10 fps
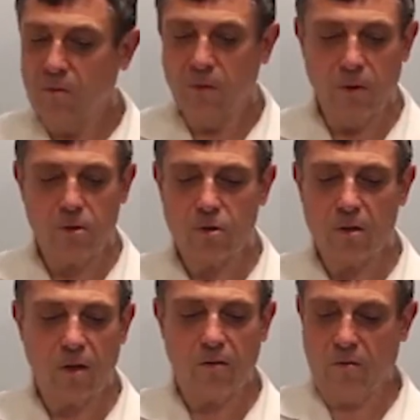Looks
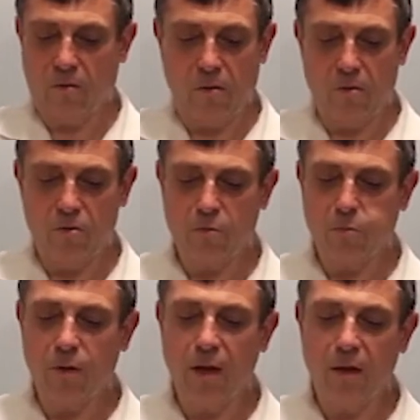like uh,
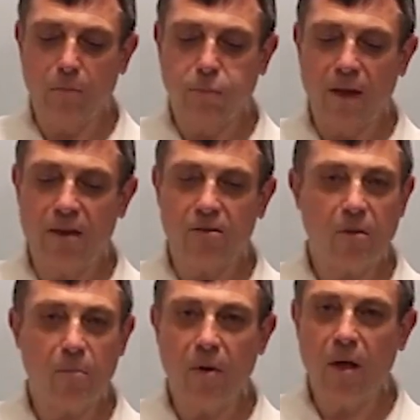just plain
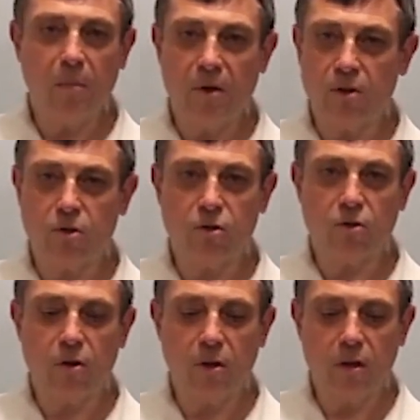plastic bell, but it's
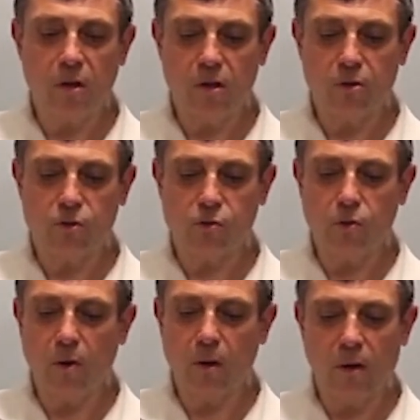sturdy, it's
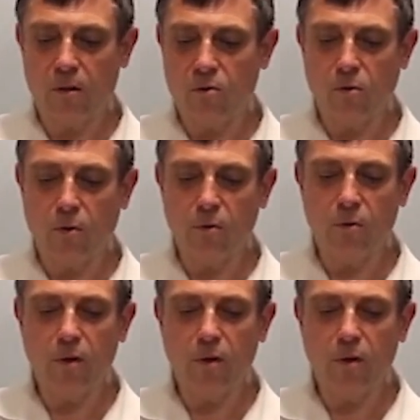strong, it's all you